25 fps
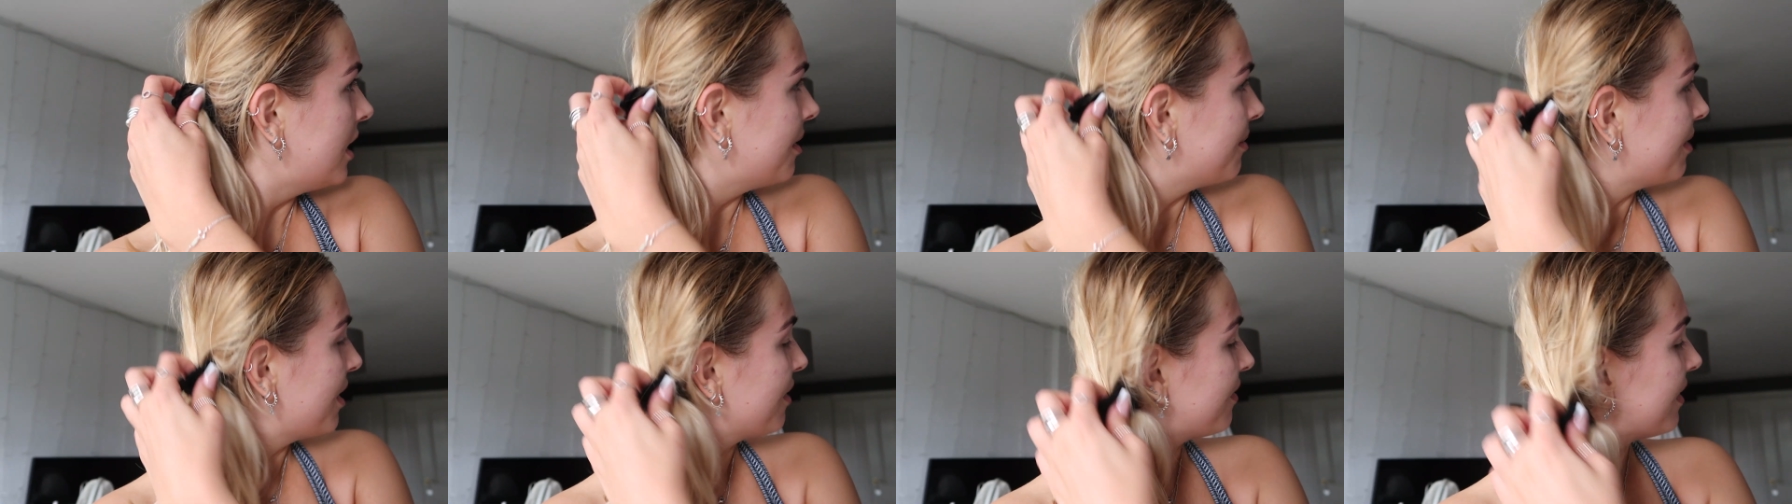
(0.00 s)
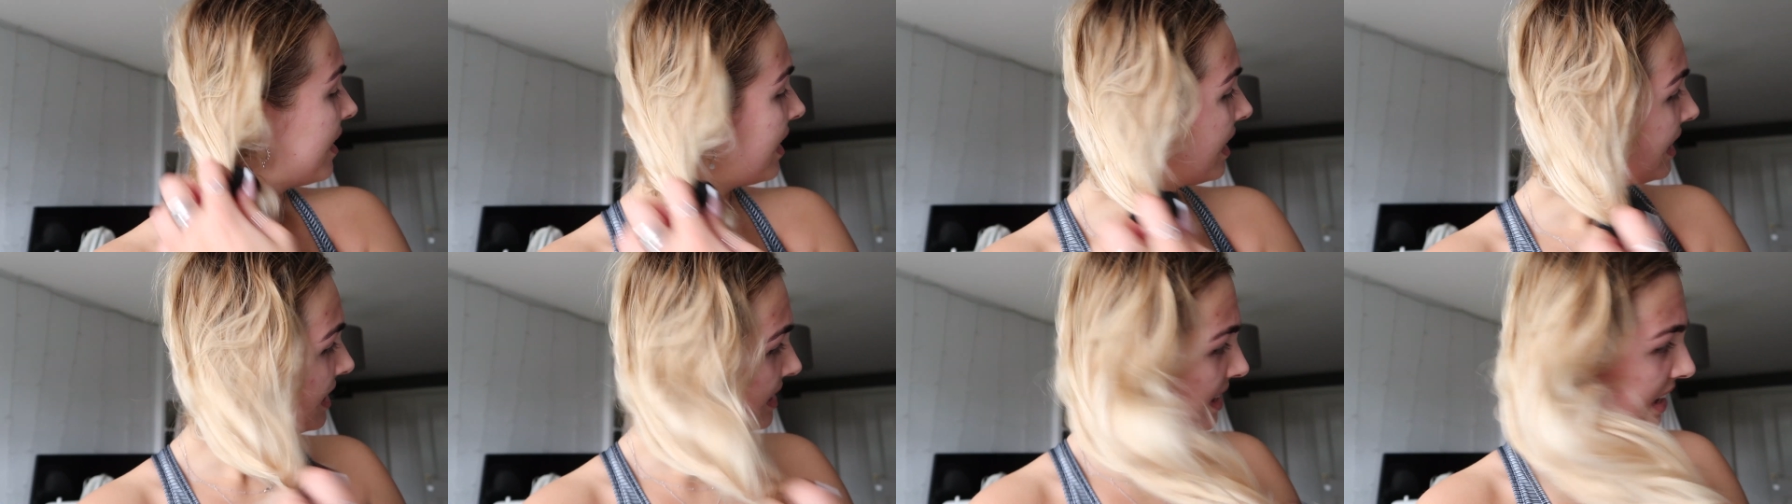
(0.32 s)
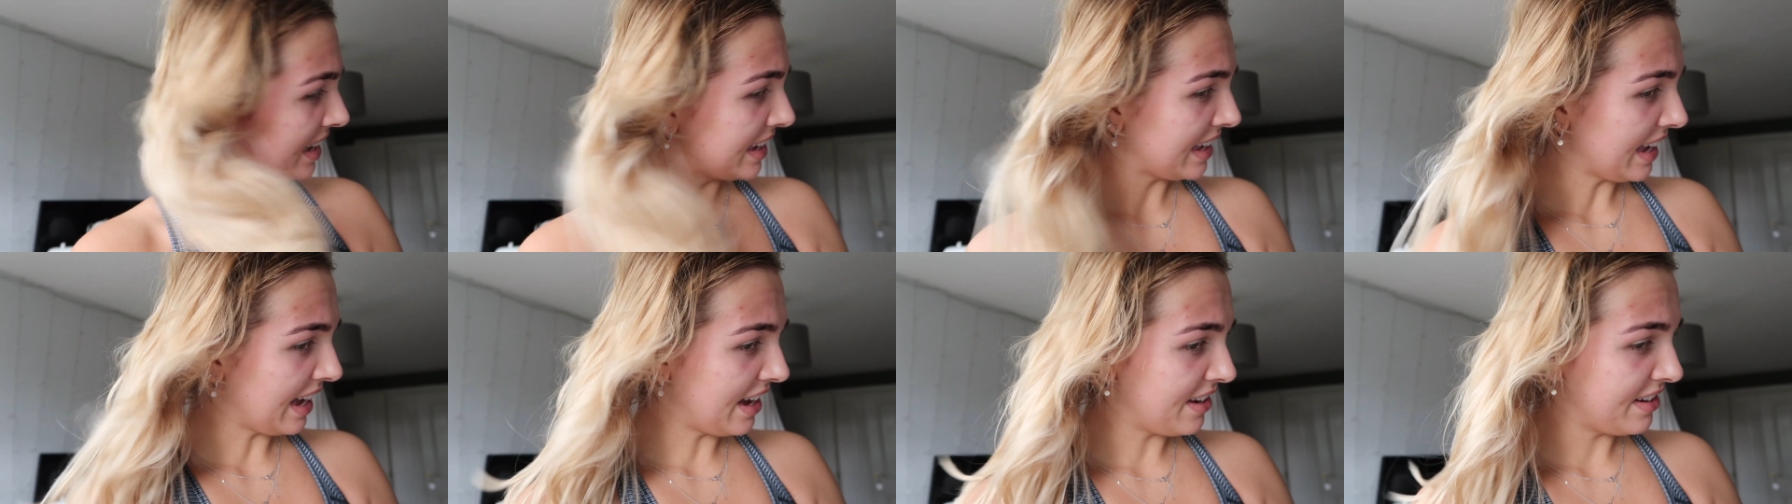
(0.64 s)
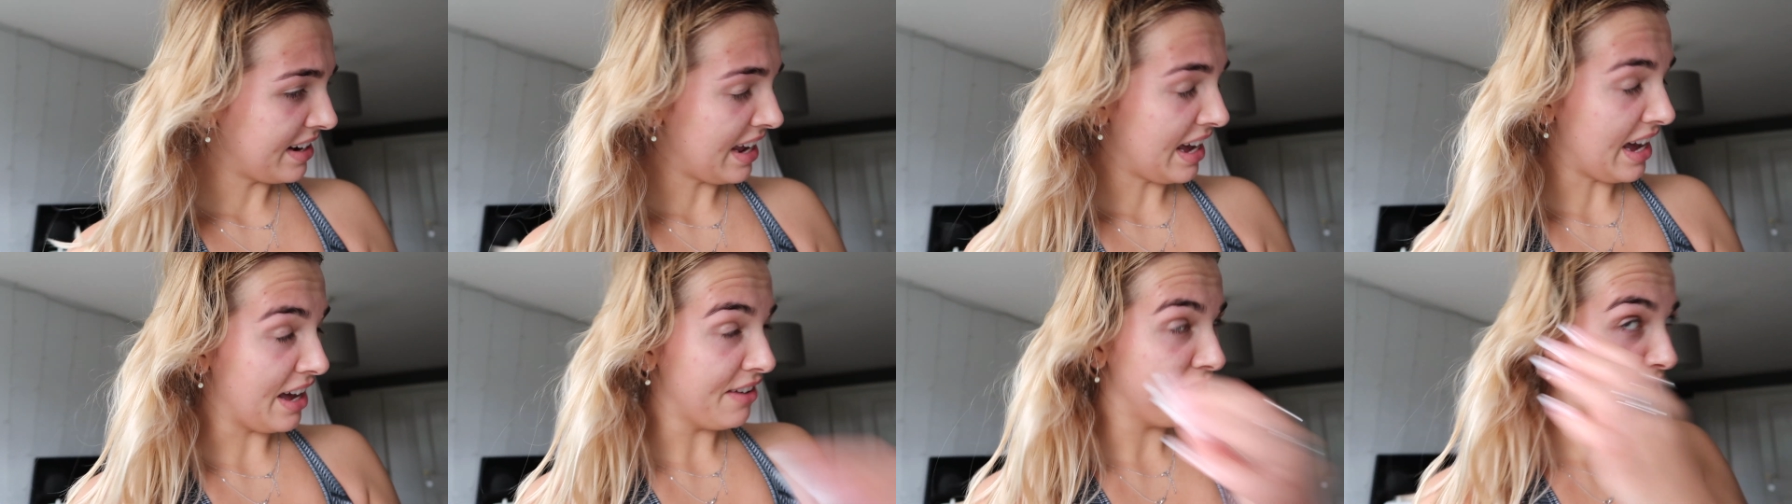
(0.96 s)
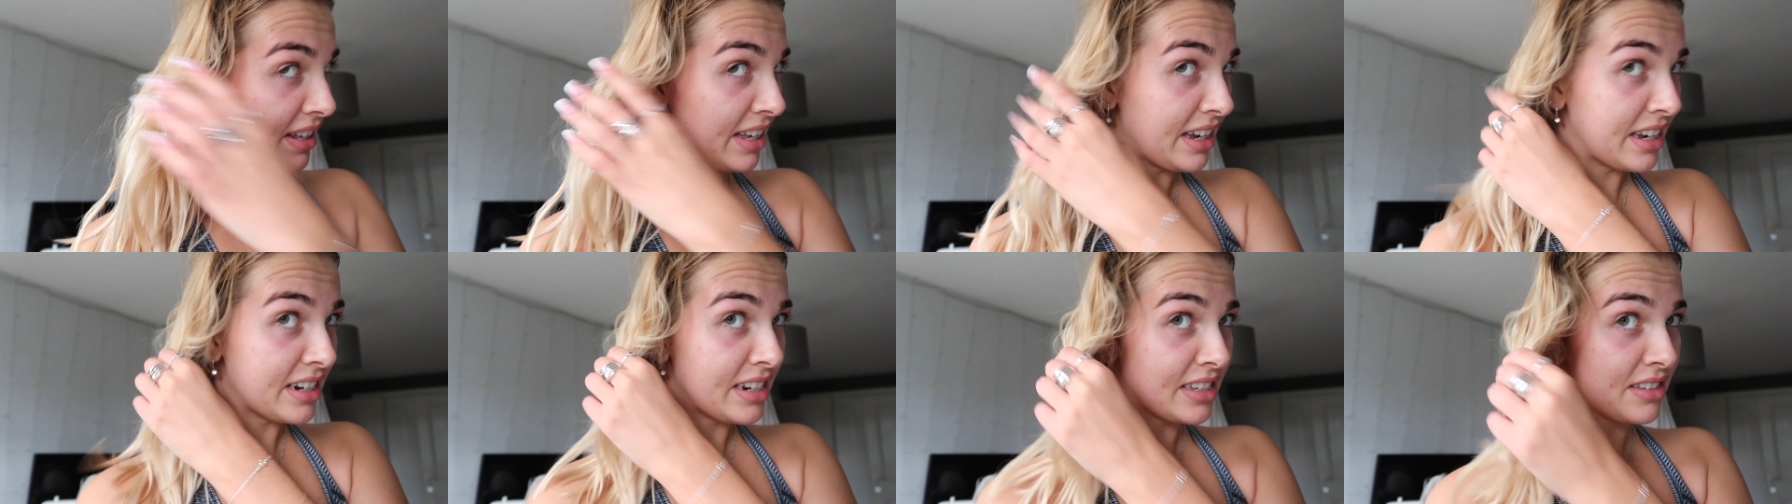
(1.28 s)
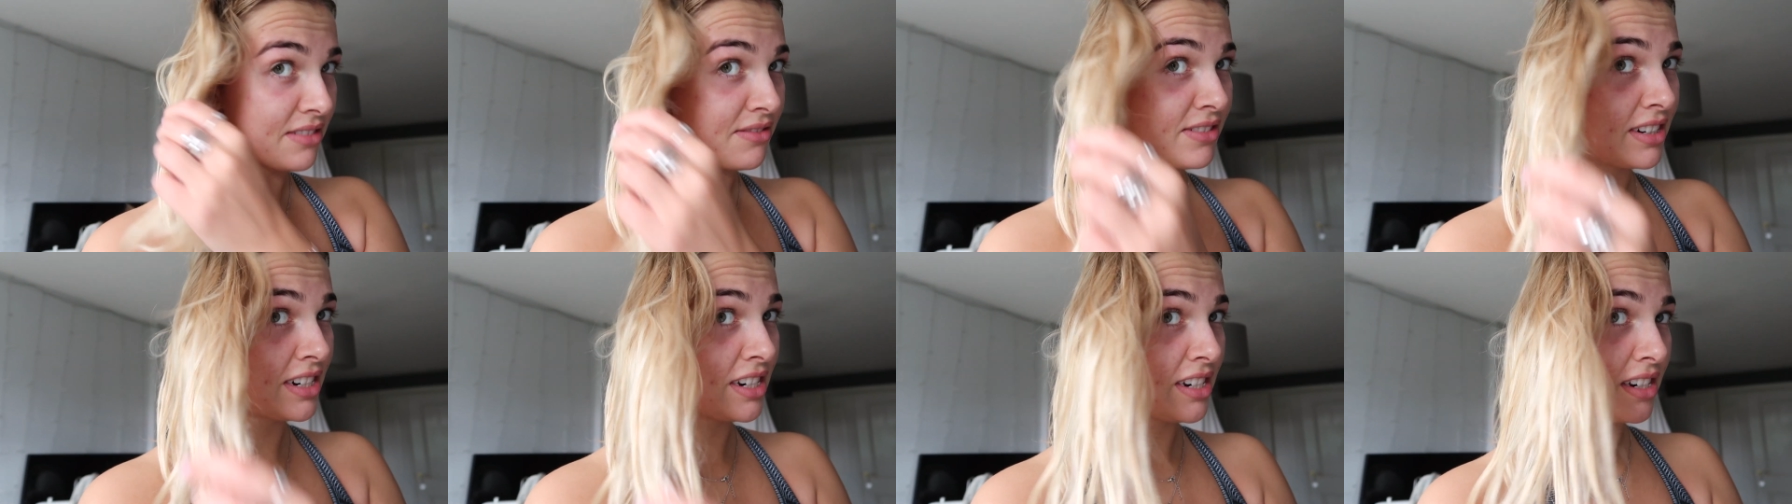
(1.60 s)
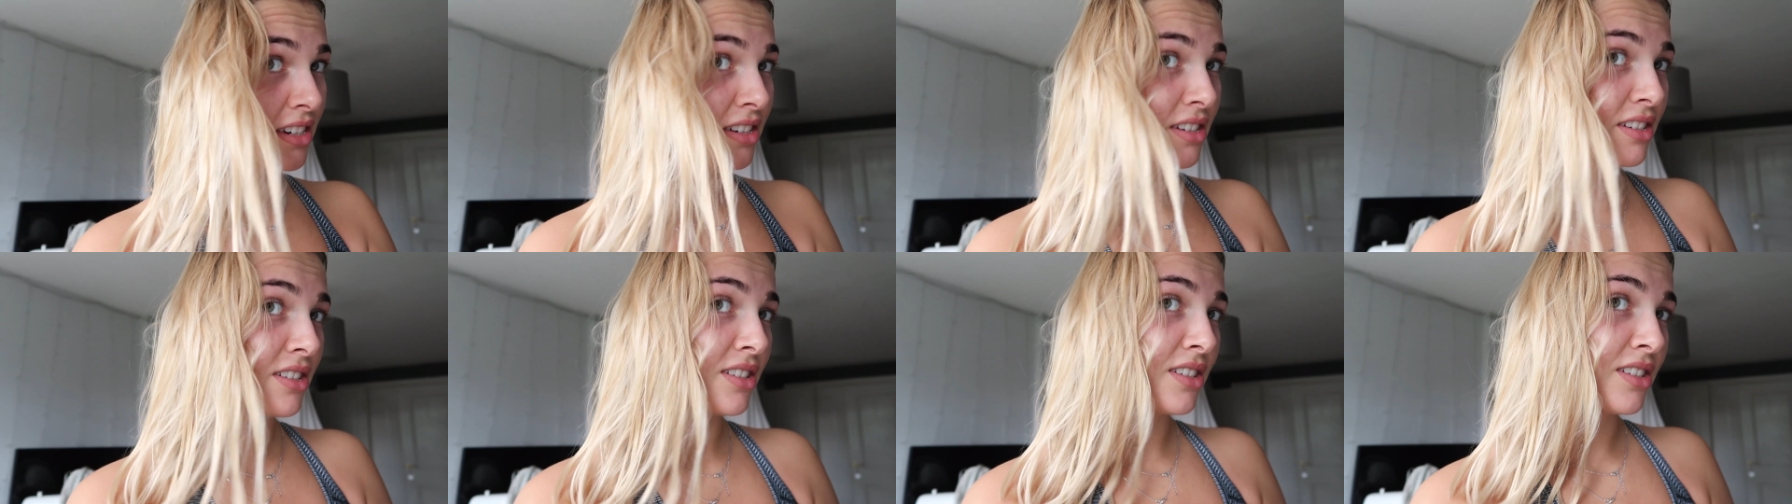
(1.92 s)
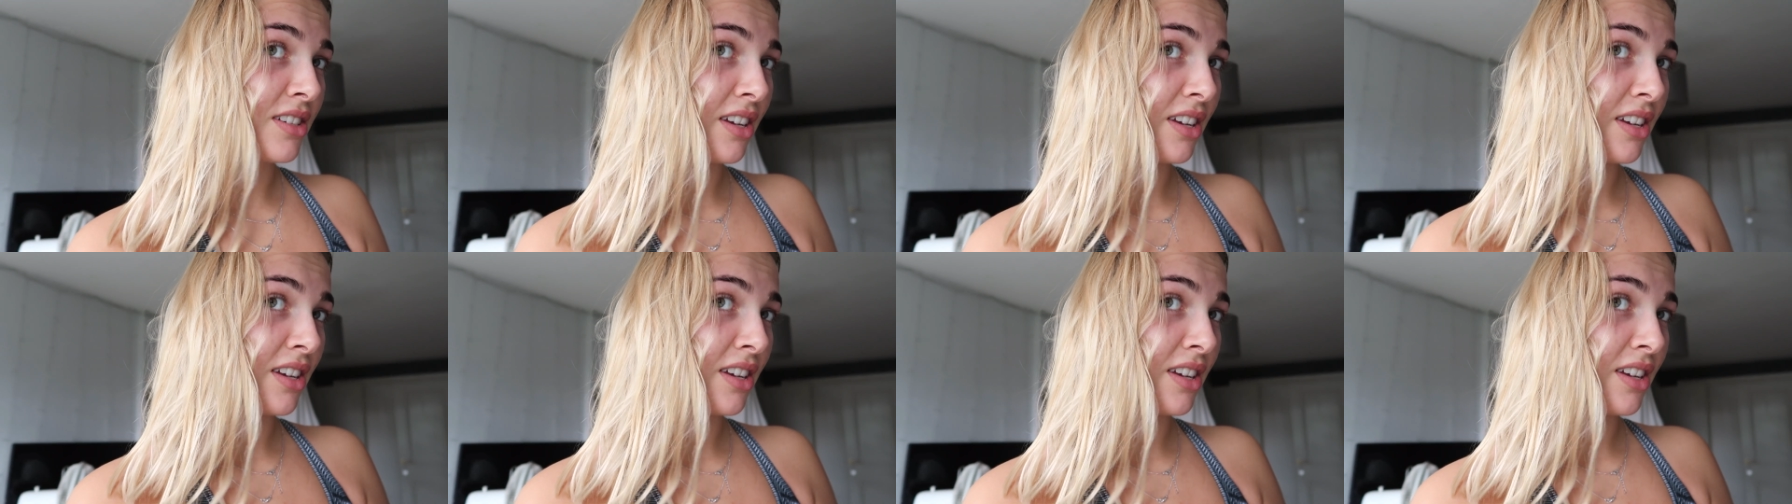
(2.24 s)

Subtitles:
If I like take it out now, I feel like it doesn't really